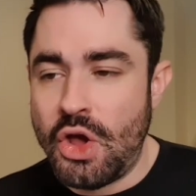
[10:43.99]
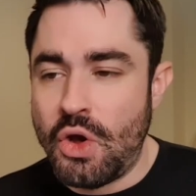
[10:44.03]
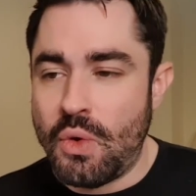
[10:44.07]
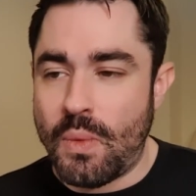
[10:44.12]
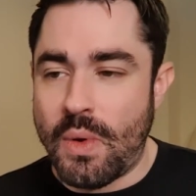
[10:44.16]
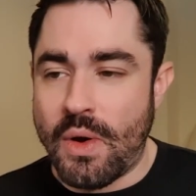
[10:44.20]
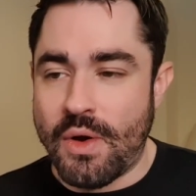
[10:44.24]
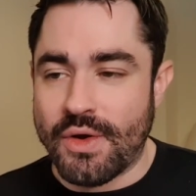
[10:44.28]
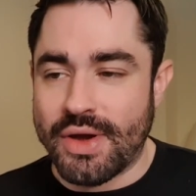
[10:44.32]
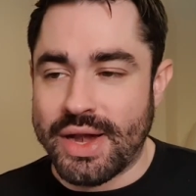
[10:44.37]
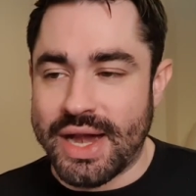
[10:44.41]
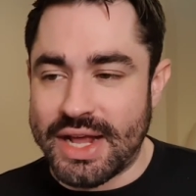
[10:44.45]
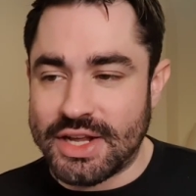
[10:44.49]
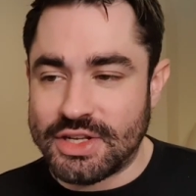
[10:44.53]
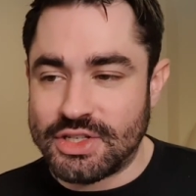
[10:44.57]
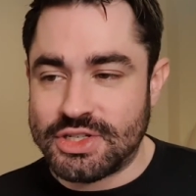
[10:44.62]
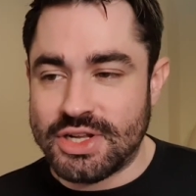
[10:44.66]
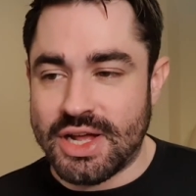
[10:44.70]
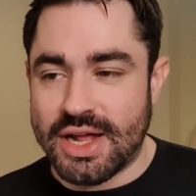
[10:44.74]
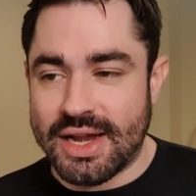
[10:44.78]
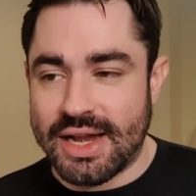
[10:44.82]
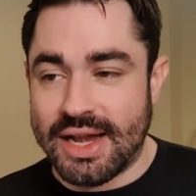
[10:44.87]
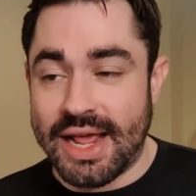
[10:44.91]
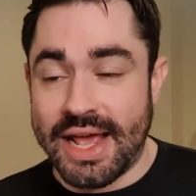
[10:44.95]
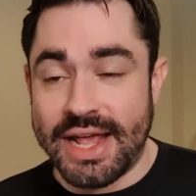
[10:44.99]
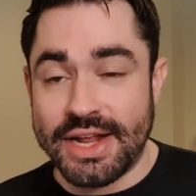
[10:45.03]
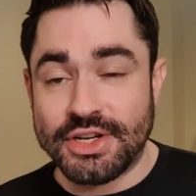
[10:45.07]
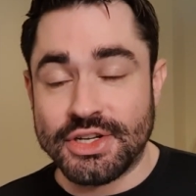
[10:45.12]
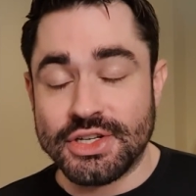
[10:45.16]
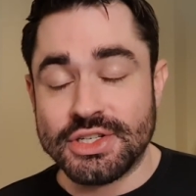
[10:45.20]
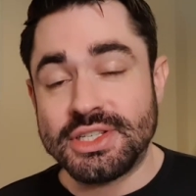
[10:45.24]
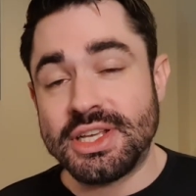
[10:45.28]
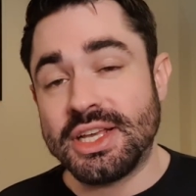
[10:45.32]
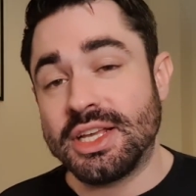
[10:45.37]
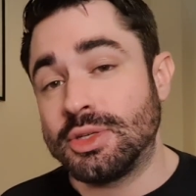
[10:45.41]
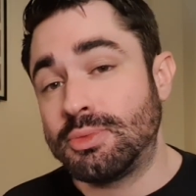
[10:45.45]
where an external
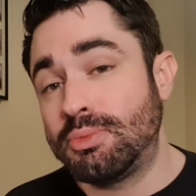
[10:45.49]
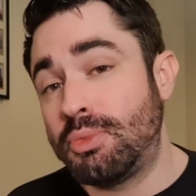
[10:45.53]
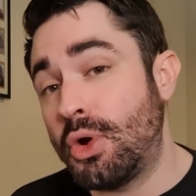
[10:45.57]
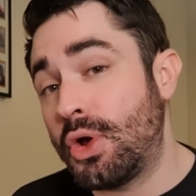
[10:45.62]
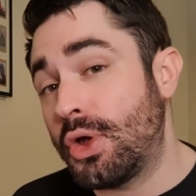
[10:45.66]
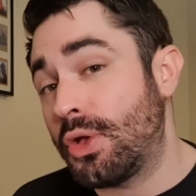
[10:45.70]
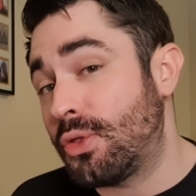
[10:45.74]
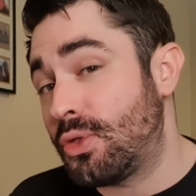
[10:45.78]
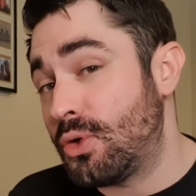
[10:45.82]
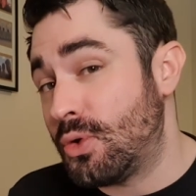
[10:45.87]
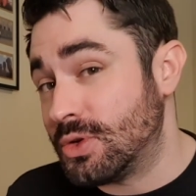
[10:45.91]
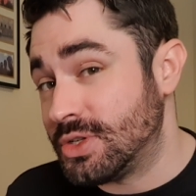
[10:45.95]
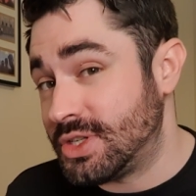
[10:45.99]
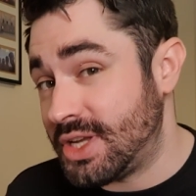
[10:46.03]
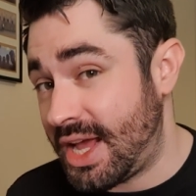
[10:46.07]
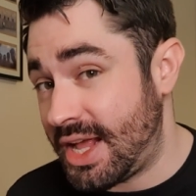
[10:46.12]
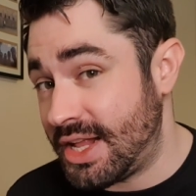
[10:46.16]
agency is putting thoughts